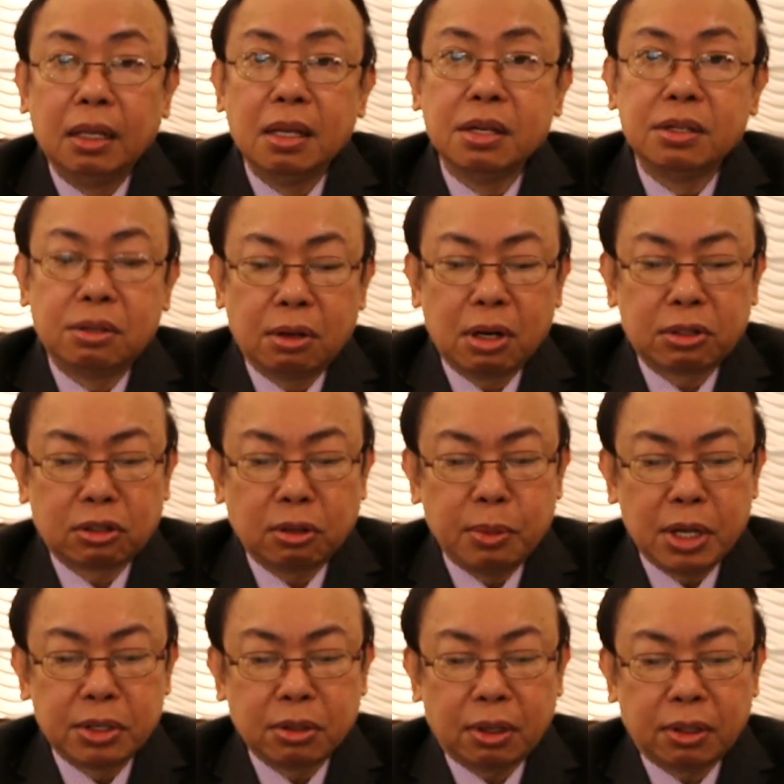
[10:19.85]
The Insurance
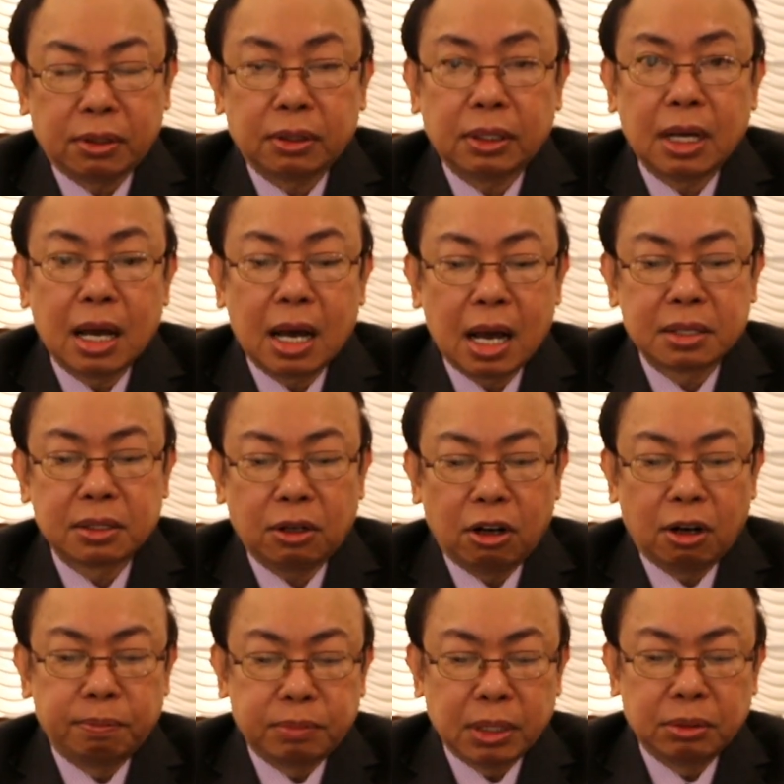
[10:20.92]
Commission has
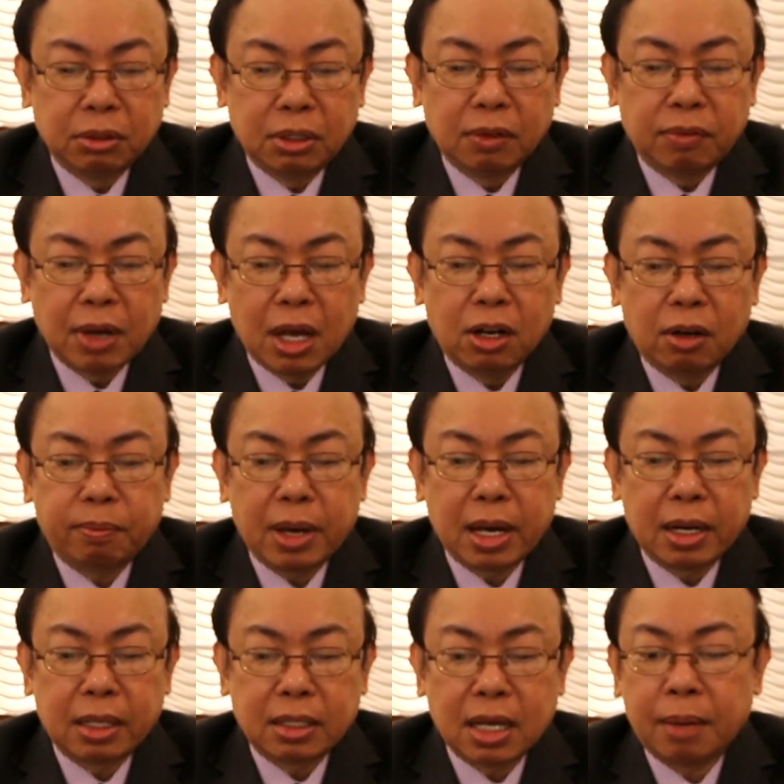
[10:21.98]
opted to develop
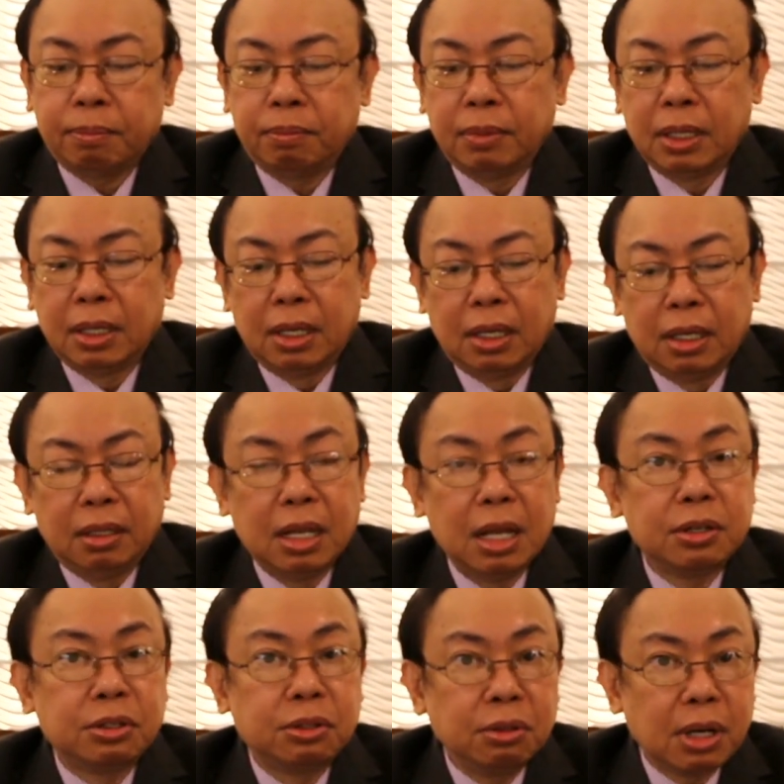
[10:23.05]
and adopt the
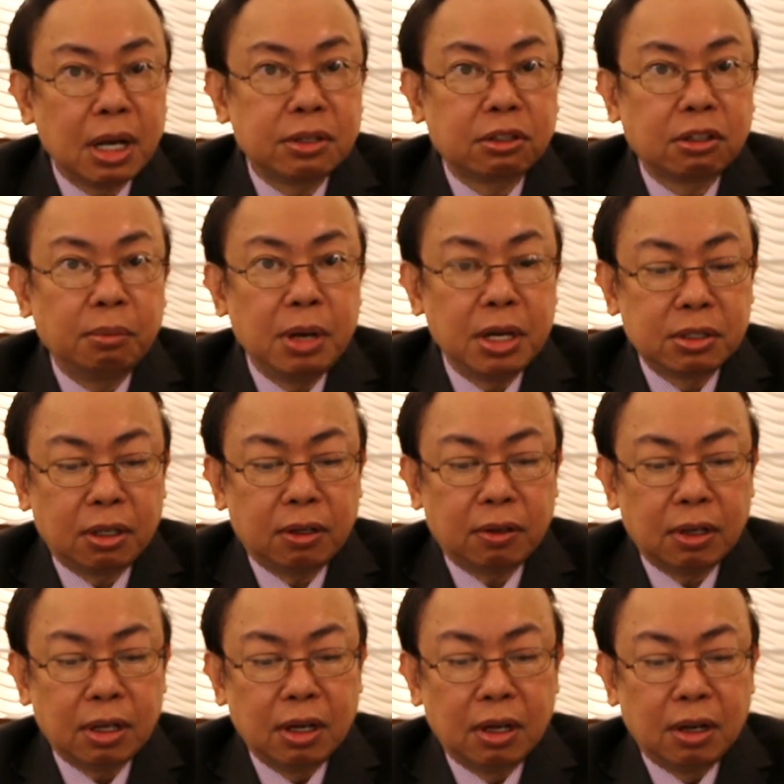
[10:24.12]
Insurance
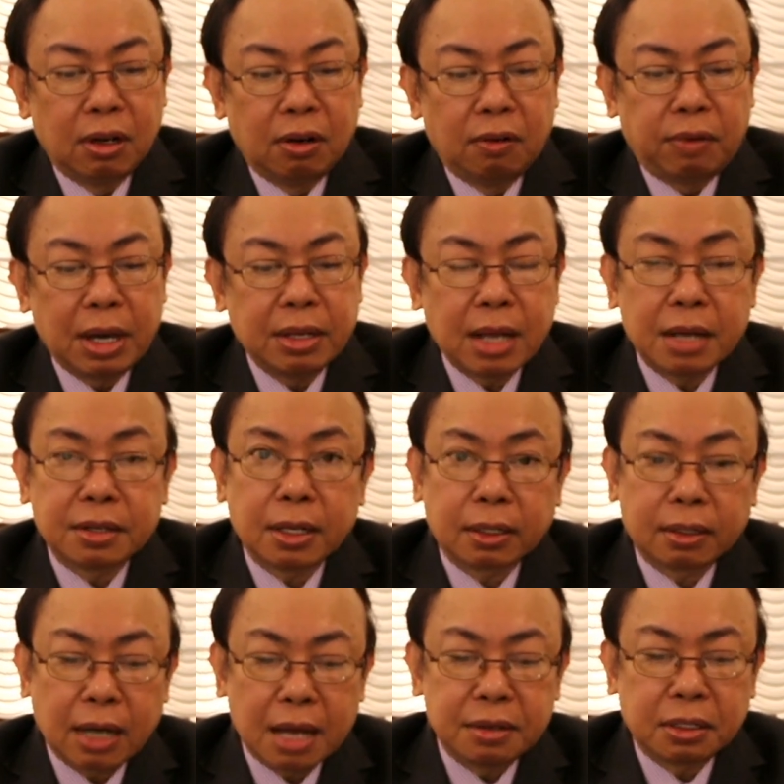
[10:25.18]
Commission Financial
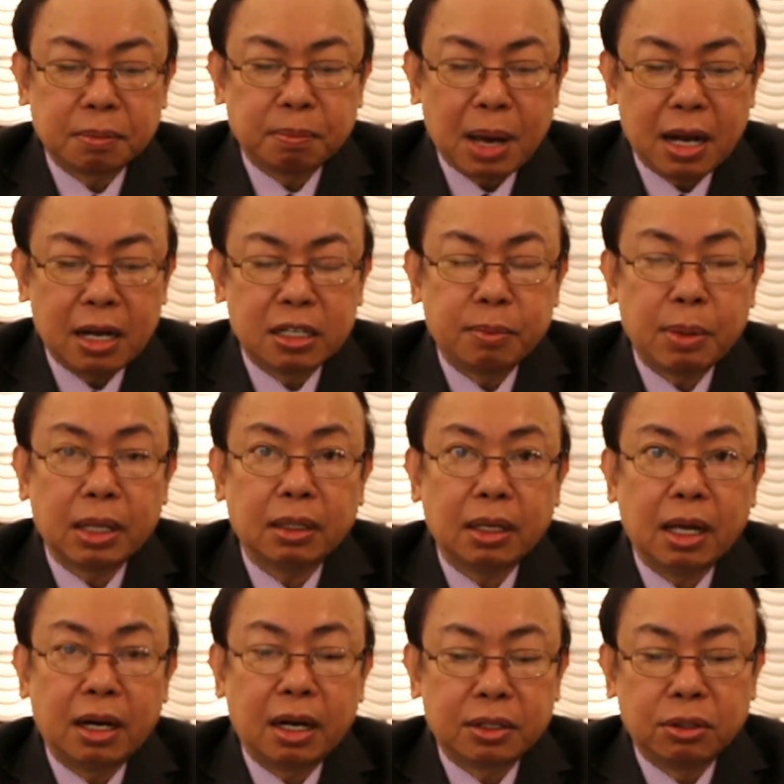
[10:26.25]
Crisis
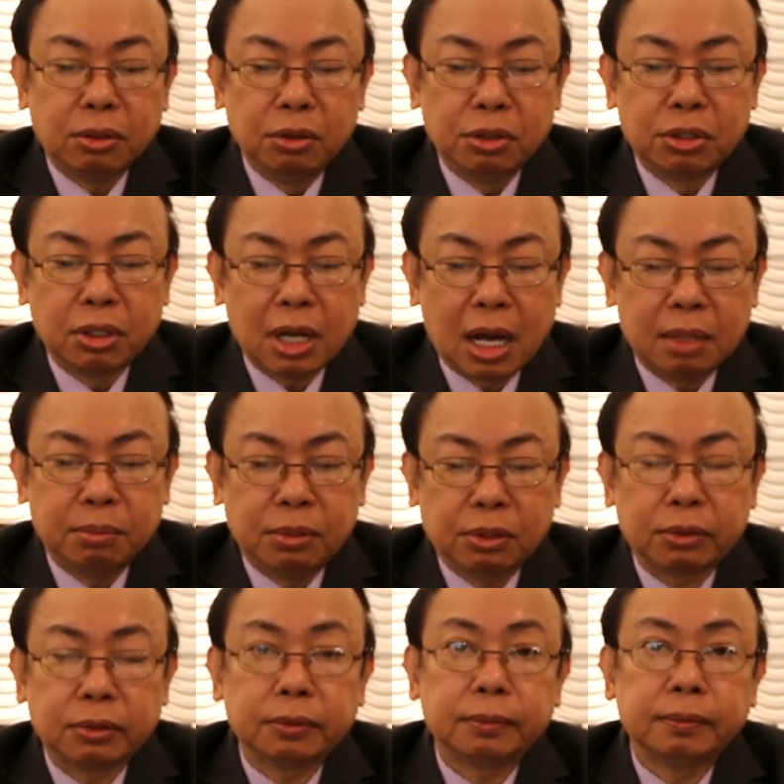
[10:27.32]
Management and Resolution
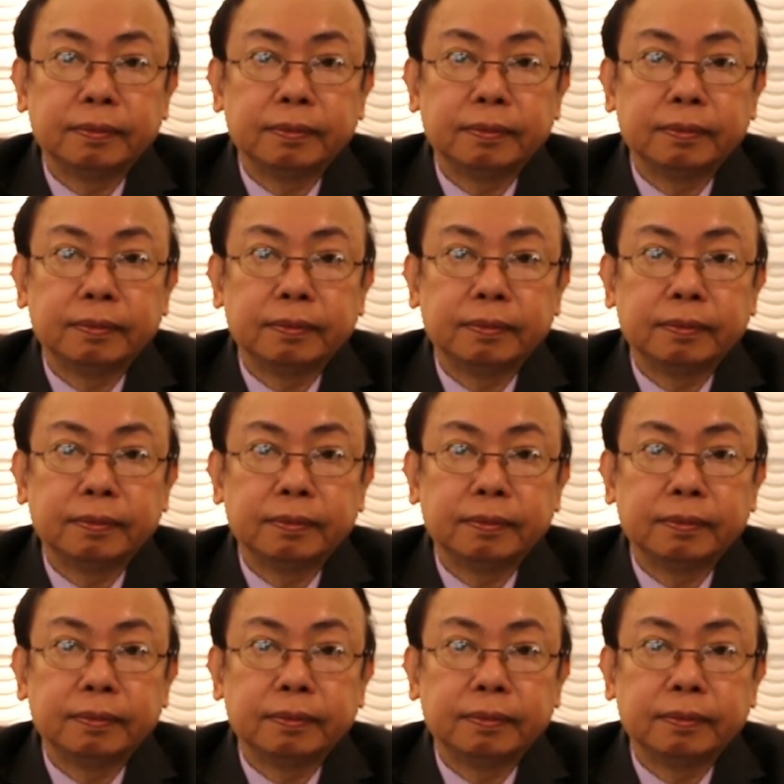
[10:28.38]
Handbook.